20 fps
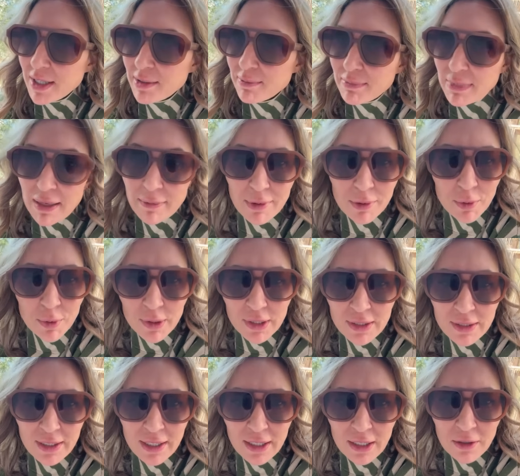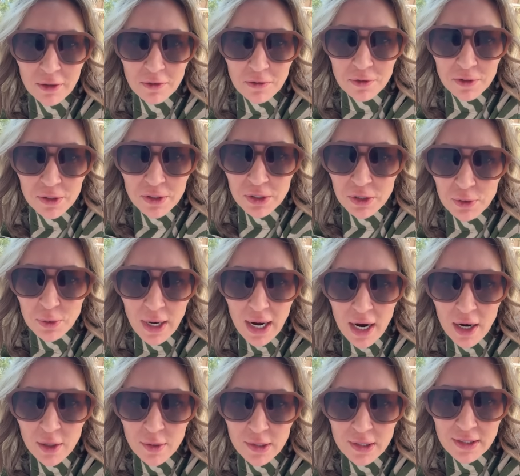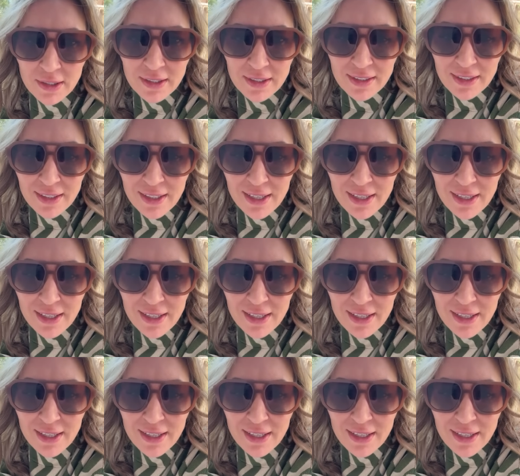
Maybe we're in there for 2 hours.